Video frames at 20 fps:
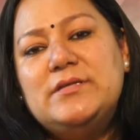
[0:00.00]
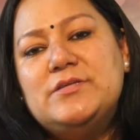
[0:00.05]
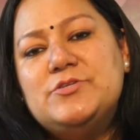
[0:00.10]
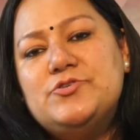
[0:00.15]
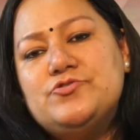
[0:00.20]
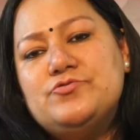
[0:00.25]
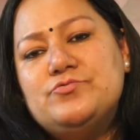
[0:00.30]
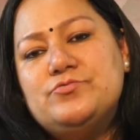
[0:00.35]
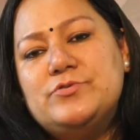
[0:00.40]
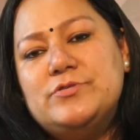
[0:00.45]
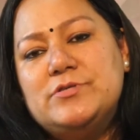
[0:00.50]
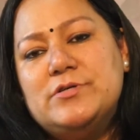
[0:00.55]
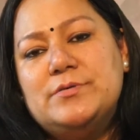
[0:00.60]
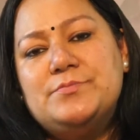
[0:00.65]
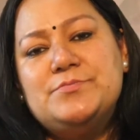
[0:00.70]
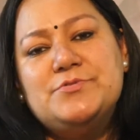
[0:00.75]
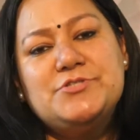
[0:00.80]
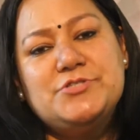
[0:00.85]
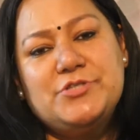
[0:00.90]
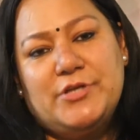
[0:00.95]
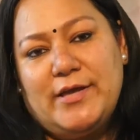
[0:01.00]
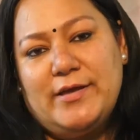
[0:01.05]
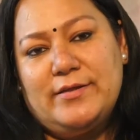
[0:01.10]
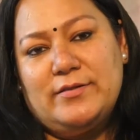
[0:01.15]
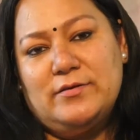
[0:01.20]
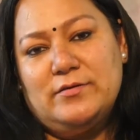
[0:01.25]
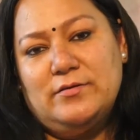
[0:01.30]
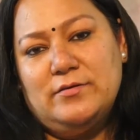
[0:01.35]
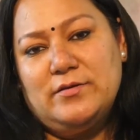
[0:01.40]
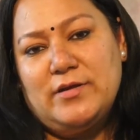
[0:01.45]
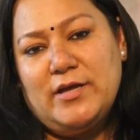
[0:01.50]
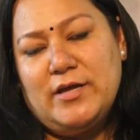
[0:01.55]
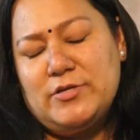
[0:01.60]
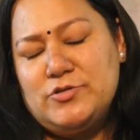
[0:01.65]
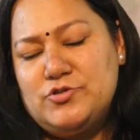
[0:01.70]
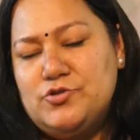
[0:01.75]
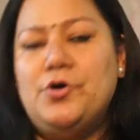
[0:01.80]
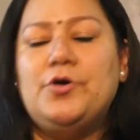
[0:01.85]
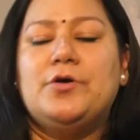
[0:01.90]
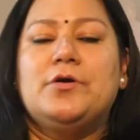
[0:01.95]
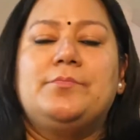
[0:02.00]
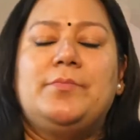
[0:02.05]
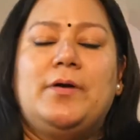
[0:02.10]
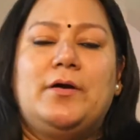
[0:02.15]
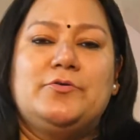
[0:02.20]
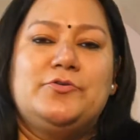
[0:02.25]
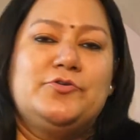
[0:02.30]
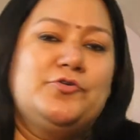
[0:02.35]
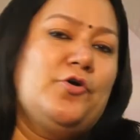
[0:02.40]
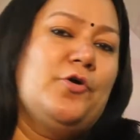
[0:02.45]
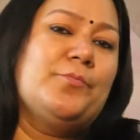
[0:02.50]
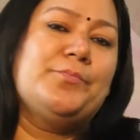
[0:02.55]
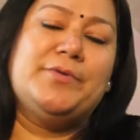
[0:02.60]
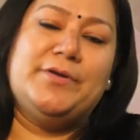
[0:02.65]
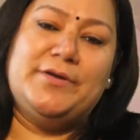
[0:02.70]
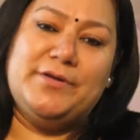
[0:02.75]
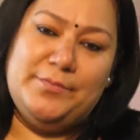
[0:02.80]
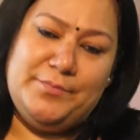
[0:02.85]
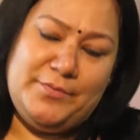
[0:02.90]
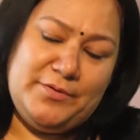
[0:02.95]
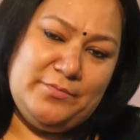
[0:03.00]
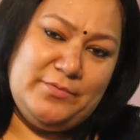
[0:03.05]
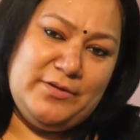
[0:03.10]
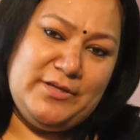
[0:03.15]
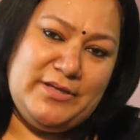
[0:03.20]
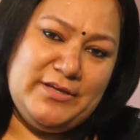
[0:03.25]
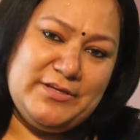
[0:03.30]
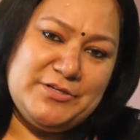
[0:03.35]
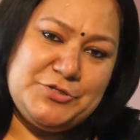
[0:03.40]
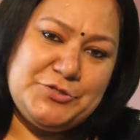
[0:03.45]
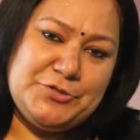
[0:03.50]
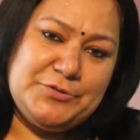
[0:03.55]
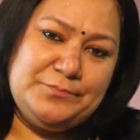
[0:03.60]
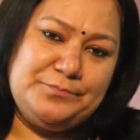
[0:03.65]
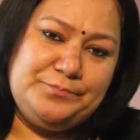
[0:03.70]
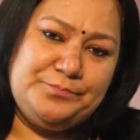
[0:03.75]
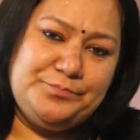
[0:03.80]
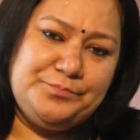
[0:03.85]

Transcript: these two terms together and talk about corporate communication.